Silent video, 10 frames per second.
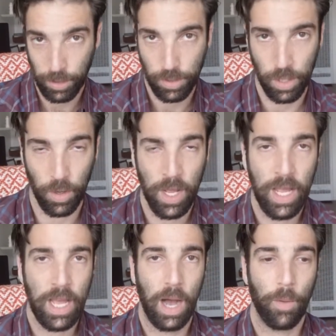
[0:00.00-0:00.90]
So
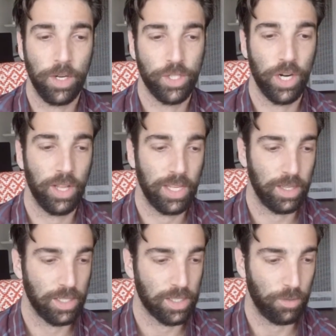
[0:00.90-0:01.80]
I want to share
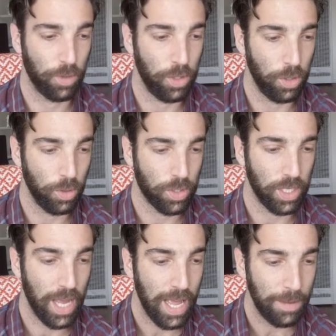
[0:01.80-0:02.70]
this stuff with you
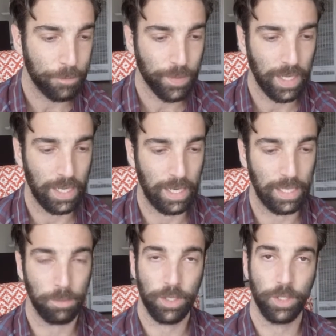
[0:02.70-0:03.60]
today, as
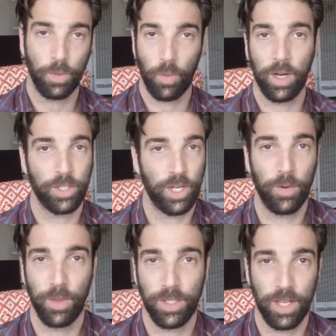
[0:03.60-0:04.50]
much as we want to share
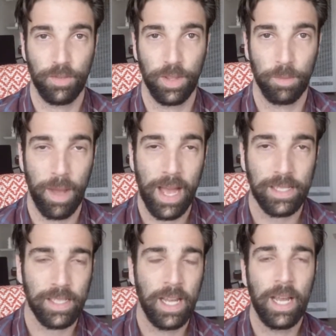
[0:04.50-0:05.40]
with the stuff in the past.